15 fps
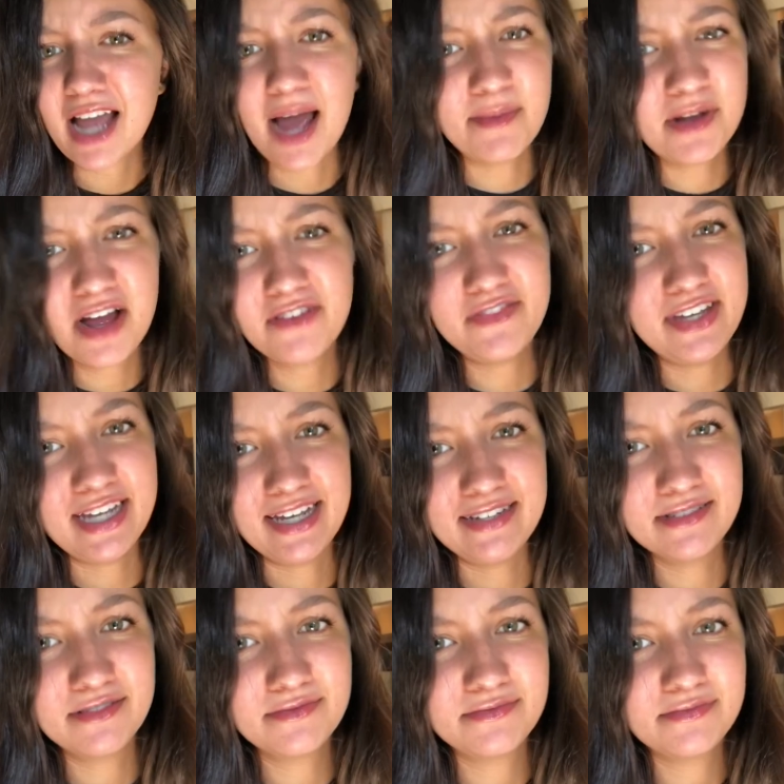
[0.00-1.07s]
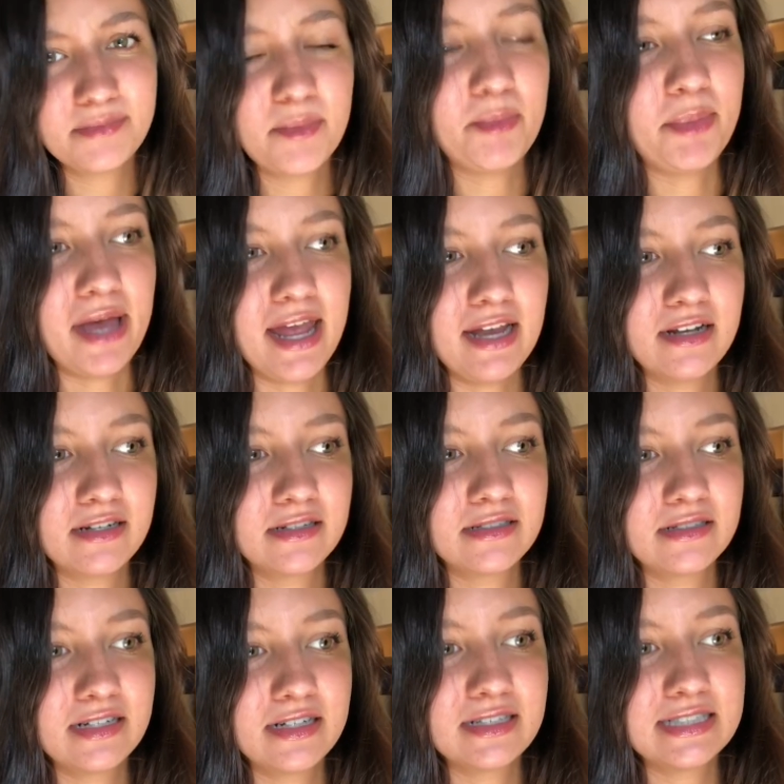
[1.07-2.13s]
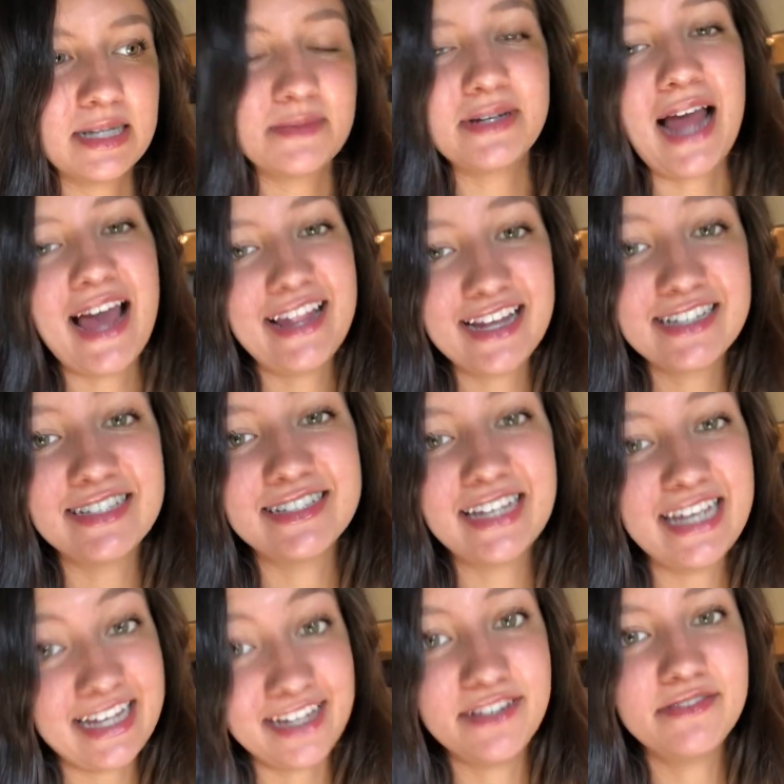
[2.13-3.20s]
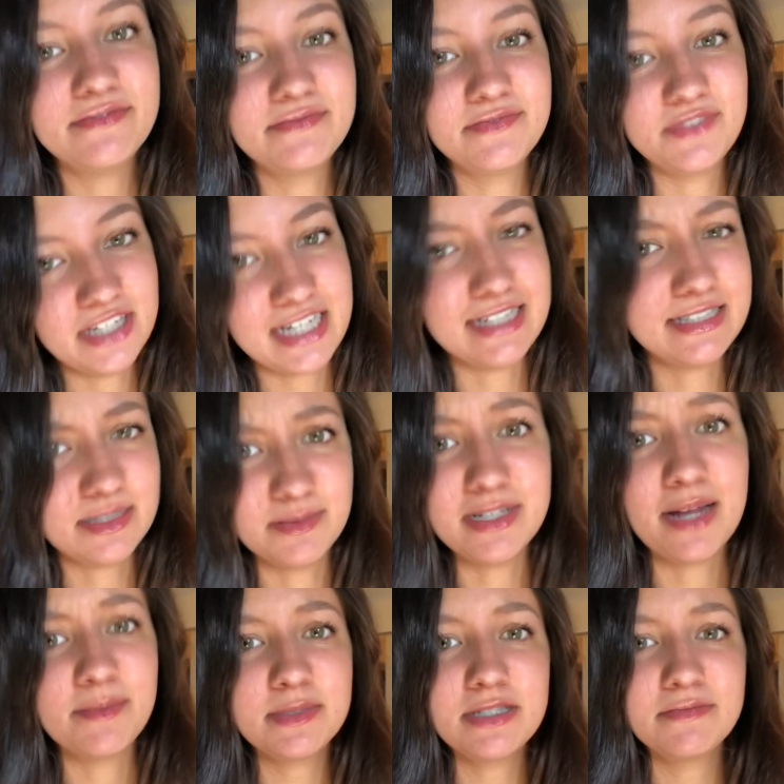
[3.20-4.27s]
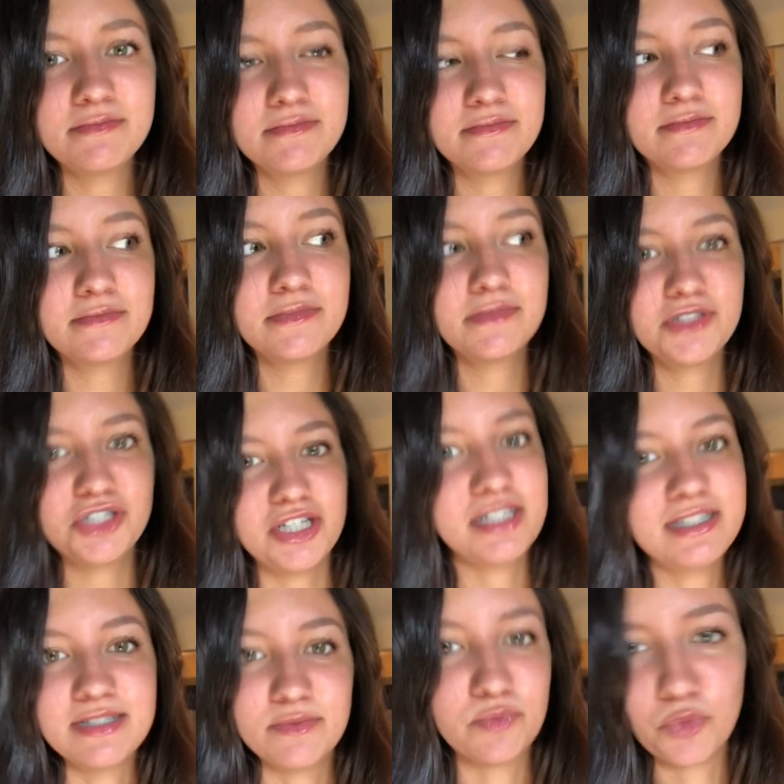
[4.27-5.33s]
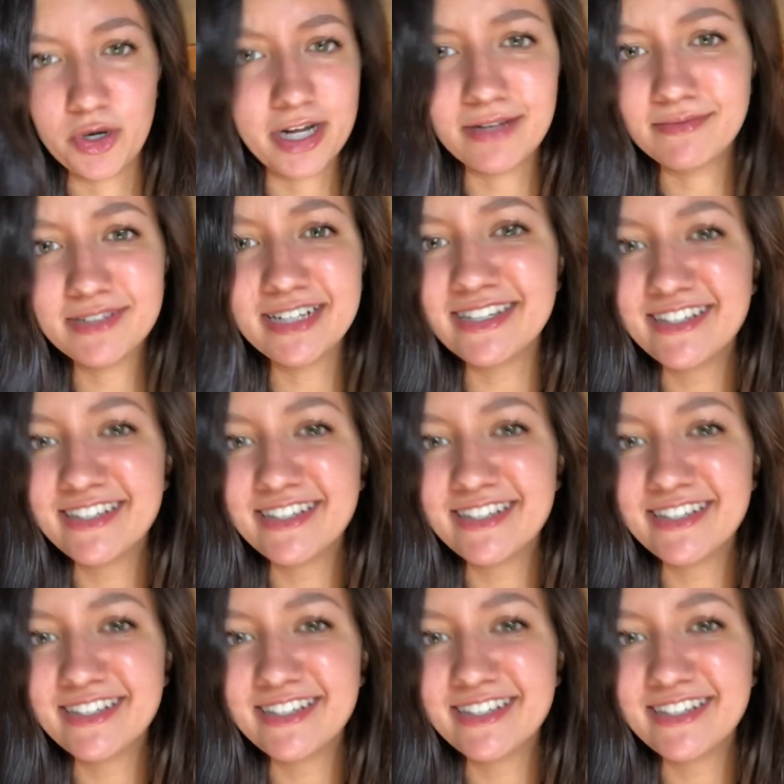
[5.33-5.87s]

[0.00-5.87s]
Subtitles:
I'm not vegan, but I like to eat vegan sometimes. Just a warning.